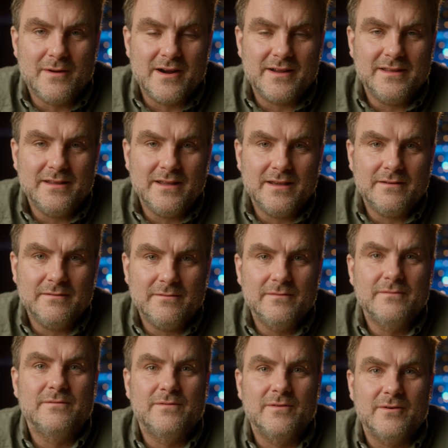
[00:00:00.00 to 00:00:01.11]
marketing
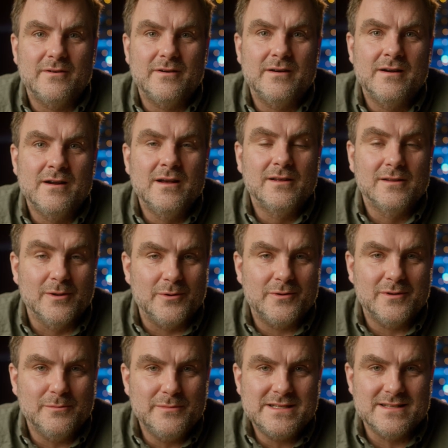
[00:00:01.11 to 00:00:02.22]
for
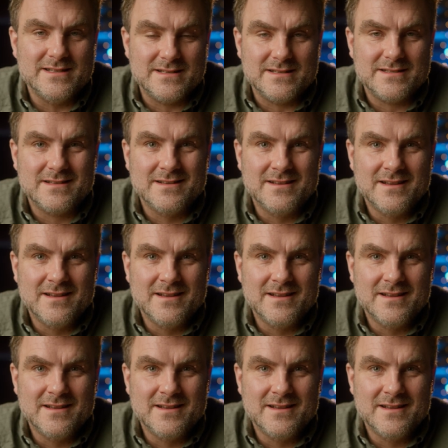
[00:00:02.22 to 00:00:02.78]
local businesses.